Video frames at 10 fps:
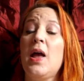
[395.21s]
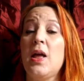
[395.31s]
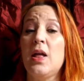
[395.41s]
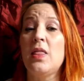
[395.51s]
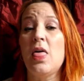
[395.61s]

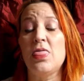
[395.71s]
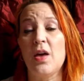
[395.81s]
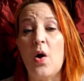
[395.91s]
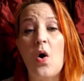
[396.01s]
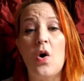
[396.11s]
in the
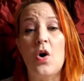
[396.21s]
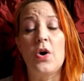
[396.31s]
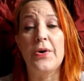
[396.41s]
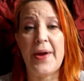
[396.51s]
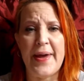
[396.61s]

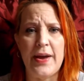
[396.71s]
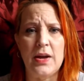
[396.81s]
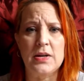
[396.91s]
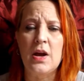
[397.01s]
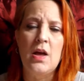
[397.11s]
car, and